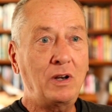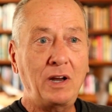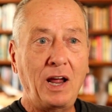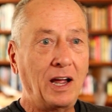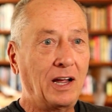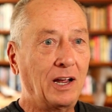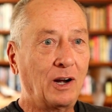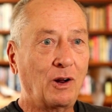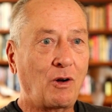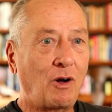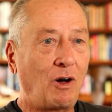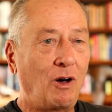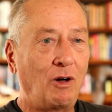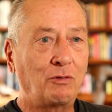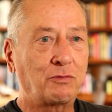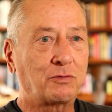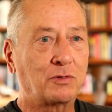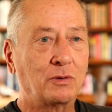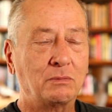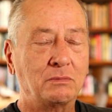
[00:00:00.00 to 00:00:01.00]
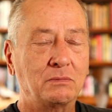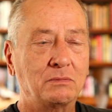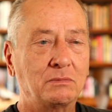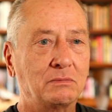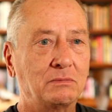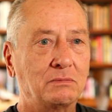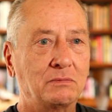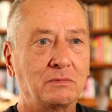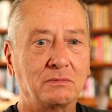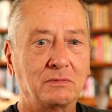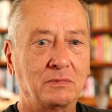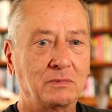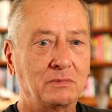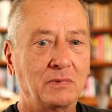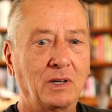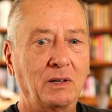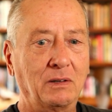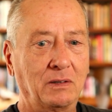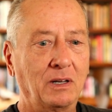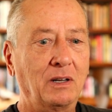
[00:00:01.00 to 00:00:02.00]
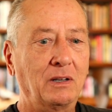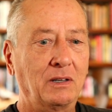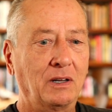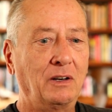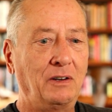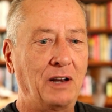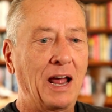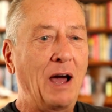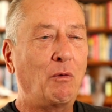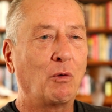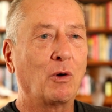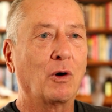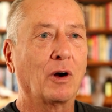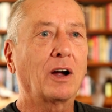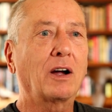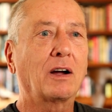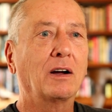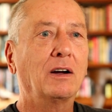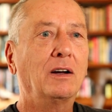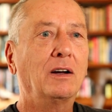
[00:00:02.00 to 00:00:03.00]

day I got a call from a network